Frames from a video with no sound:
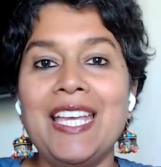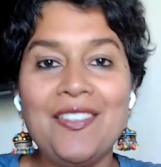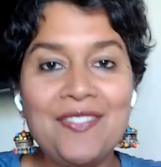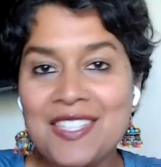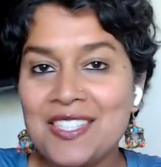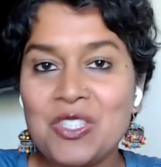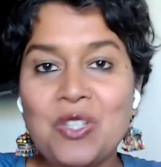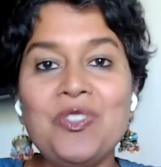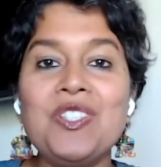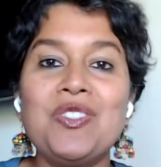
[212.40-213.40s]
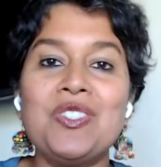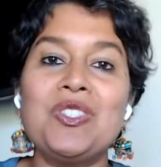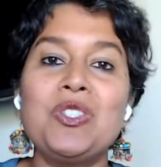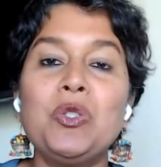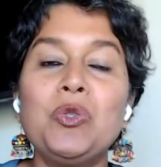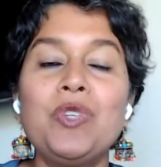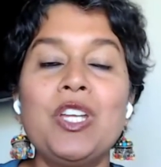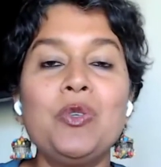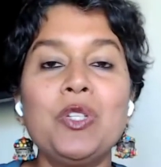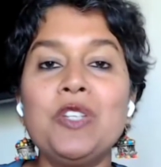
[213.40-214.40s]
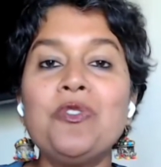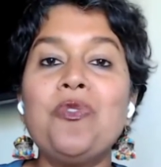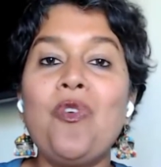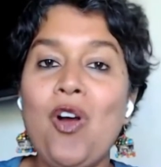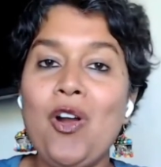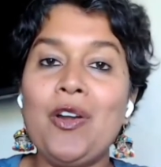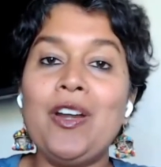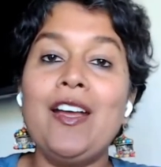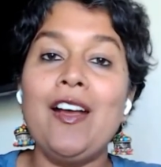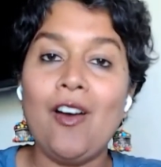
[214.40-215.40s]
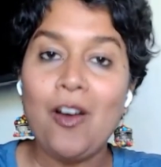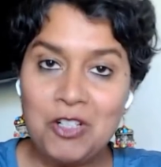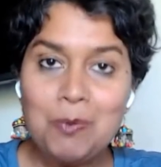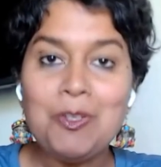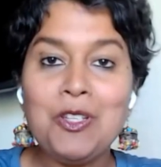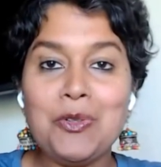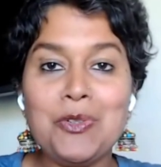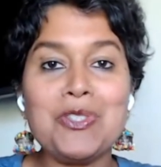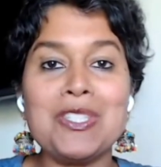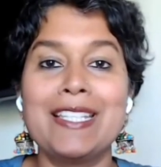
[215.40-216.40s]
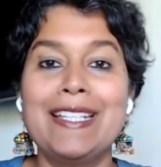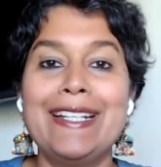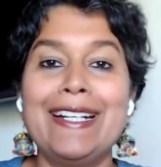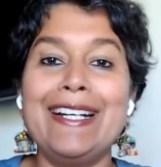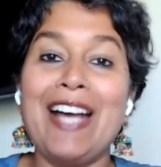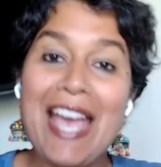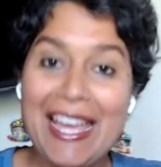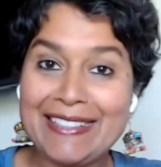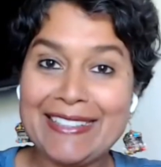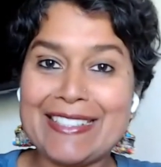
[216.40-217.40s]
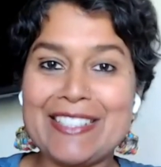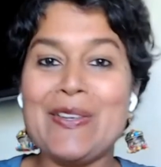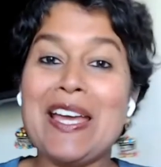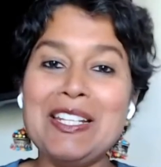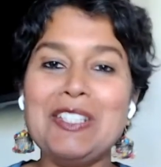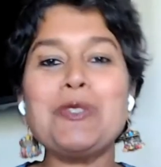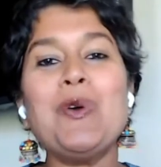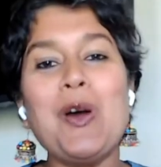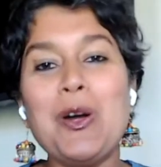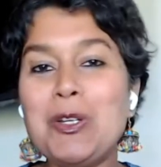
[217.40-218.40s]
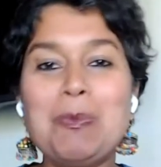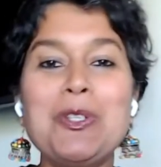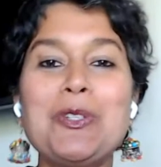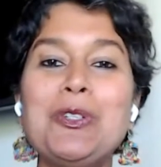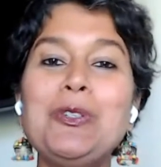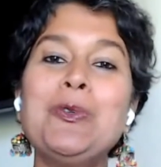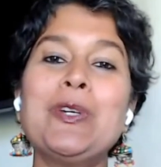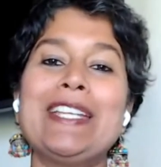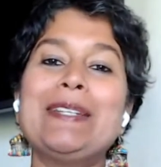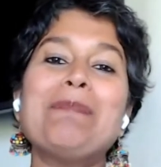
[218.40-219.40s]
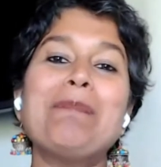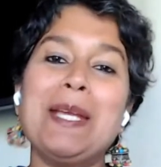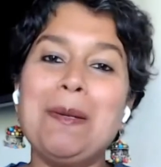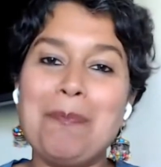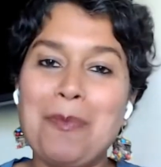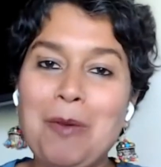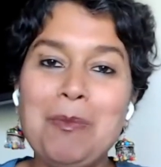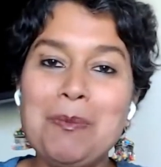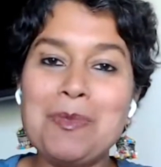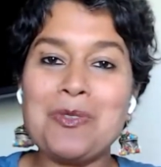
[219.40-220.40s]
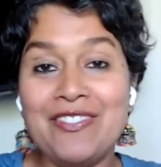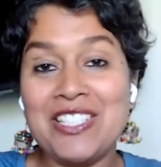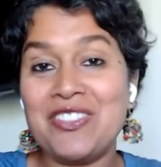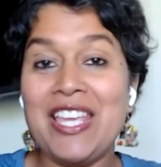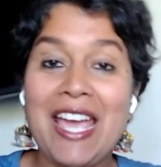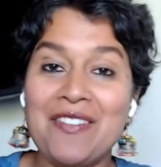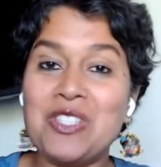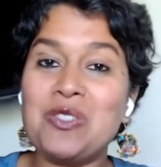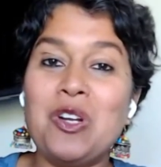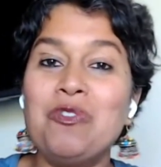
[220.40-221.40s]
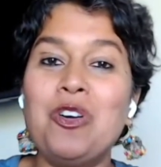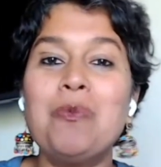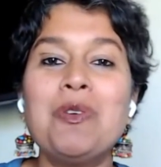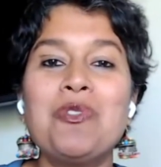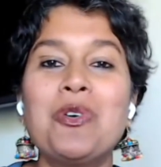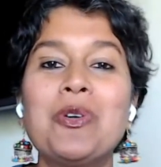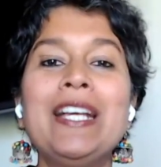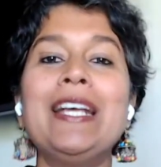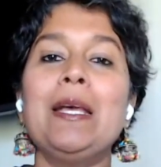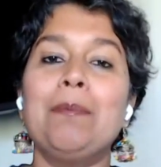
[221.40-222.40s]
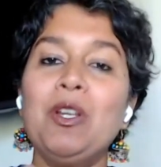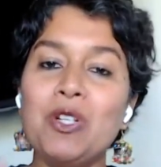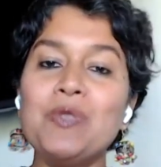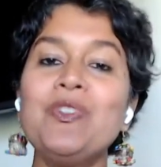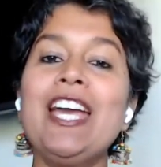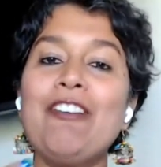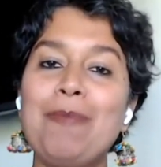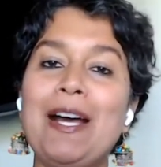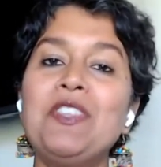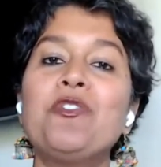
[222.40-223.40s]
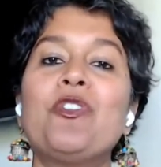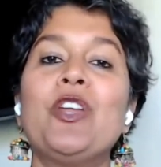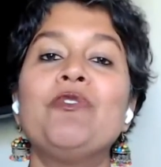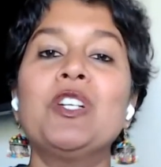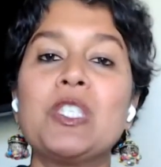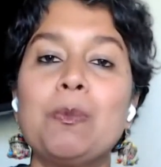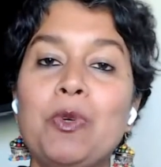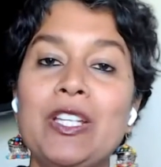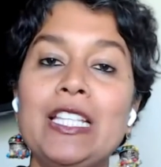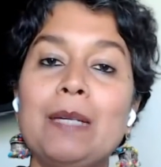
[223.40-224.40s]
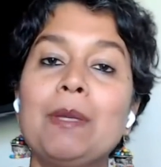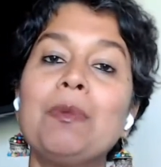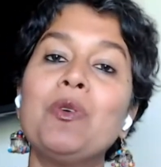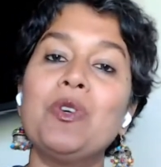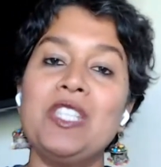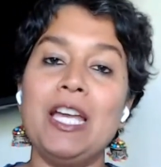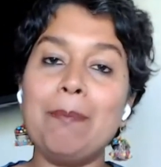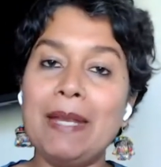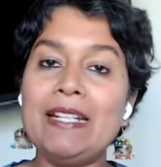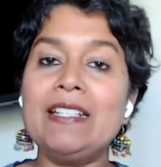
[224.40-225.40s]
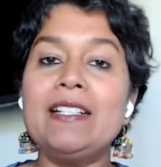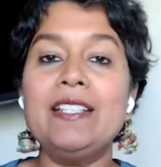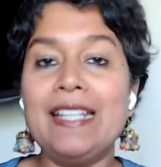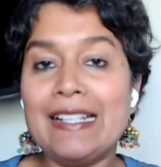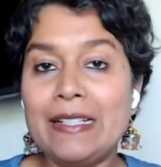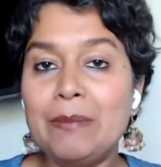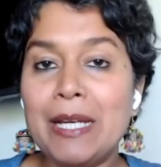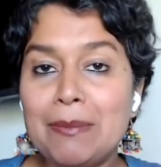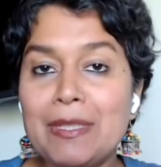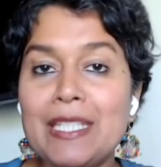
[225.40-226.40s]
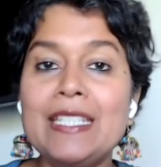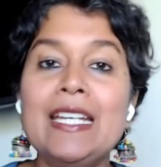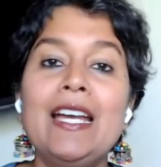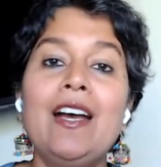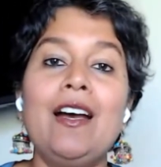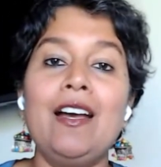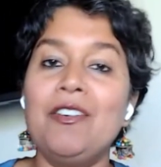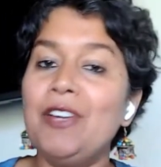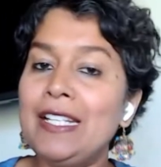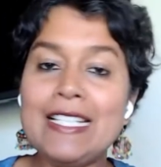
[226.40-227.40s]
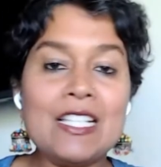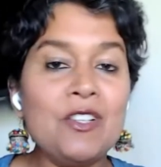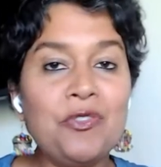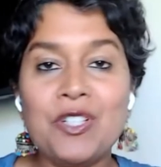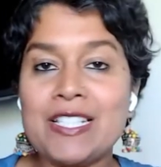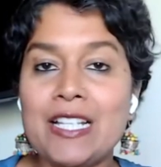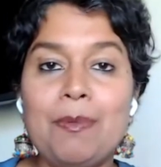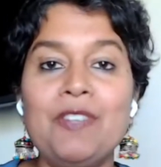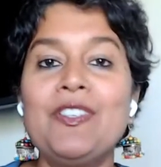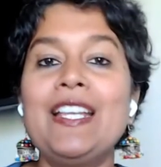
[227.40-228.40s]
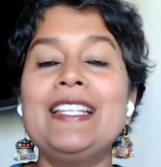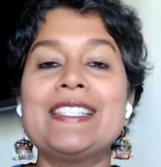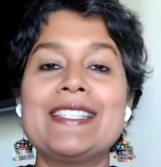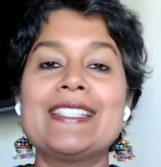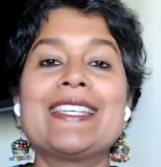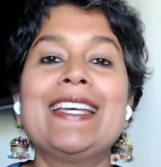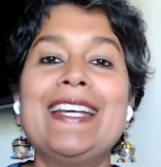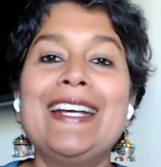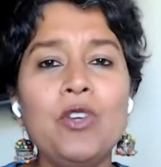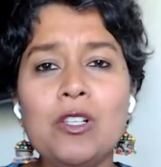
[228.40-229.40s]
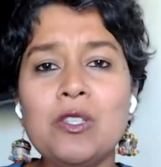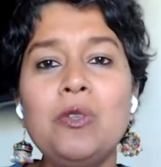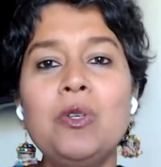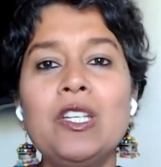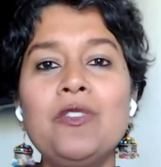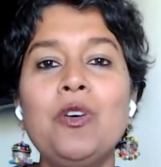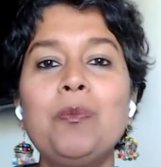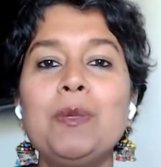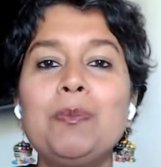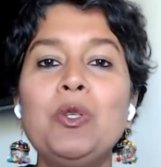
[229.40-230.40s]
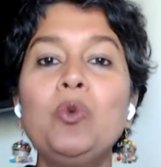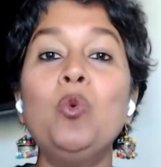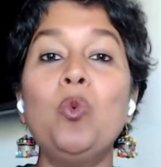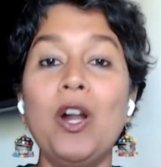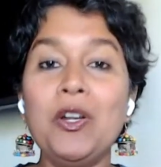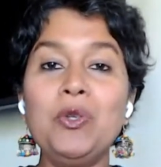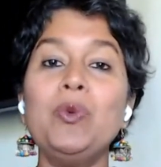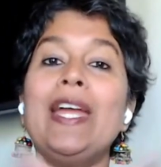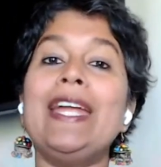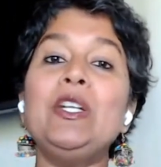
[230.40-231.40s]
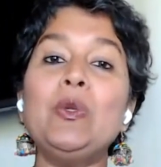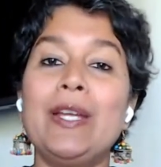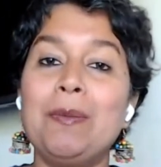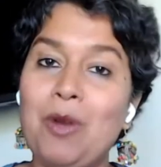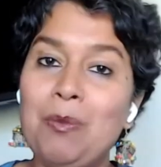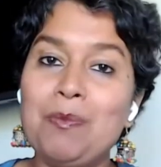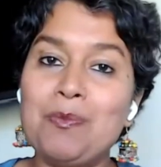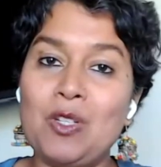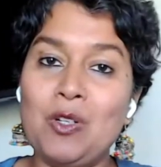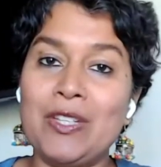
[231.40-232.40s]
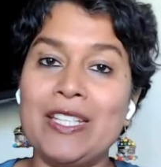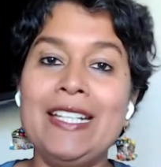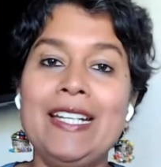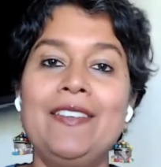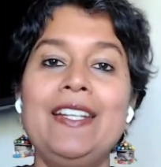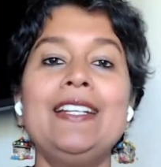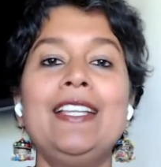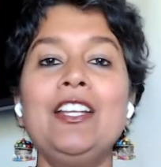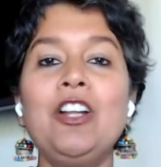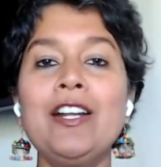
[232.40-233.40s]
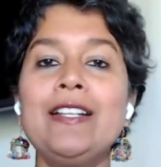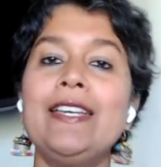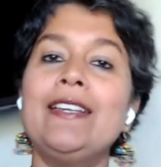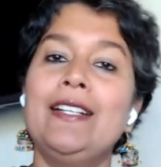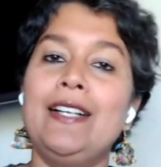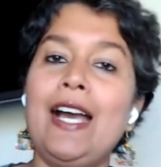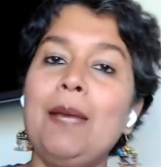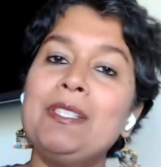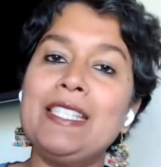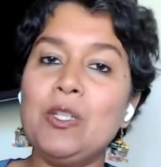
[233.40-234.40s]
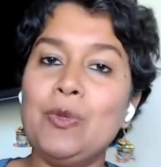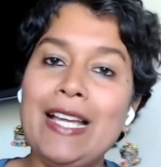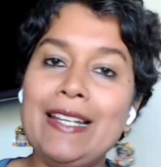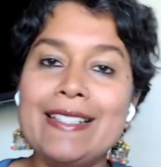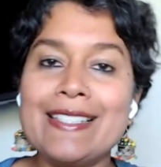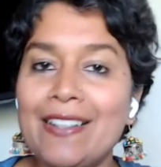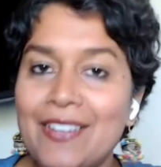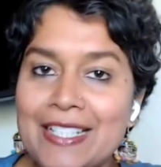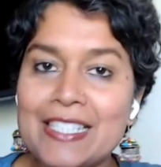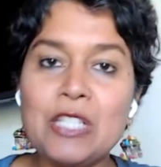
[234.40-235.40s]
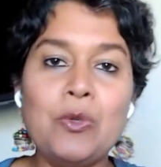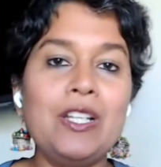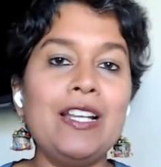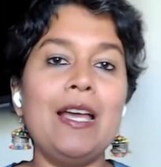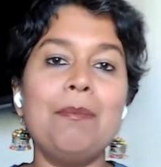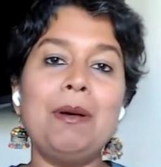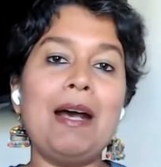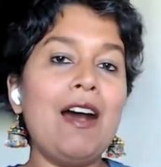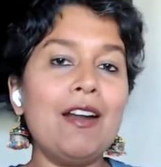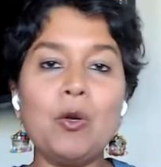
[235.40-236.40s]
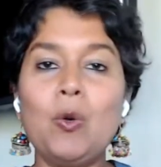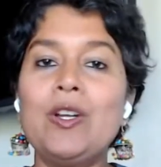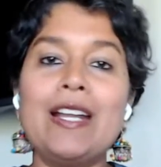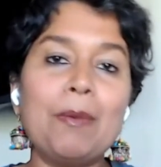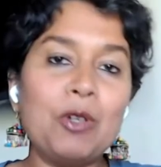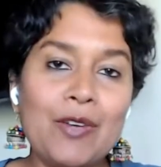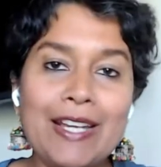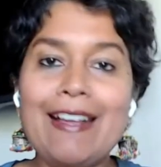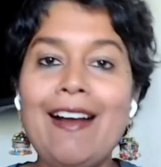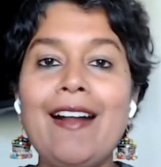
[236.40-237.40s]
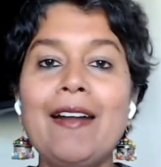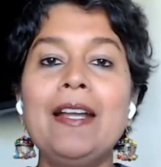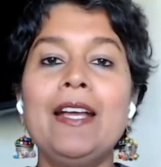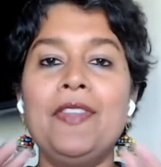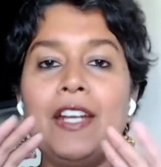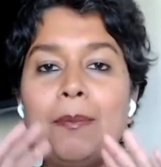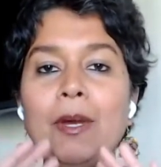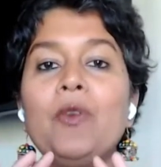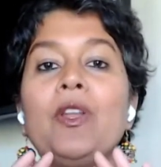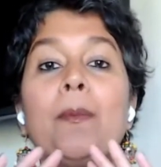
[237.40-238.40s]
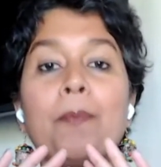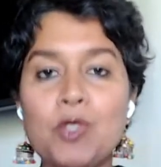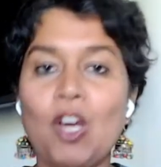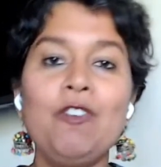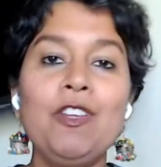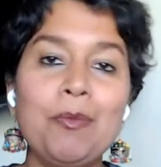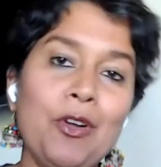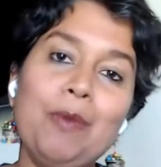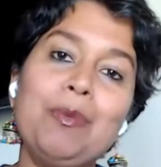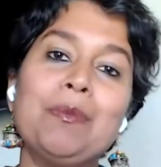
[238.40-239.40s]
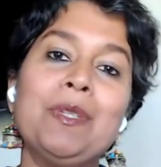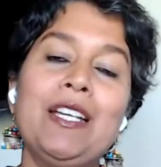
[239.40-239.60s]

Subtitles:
If this is of interest to you, we are looking for entrepreneurs, analysts. So analysts who are entrepreneurial, who can pick up problems which they haven't solved for before. Because we have BADIR framework supporting them and because they are mentored directly by me, at least in the first couple of analysis, we're also looking for people who want to do end-to-end problem solving, right? They're not like, I'm a SQL analyst, I'll write SQL. I'm a R coder, I'm going to write R. They're about solving problem.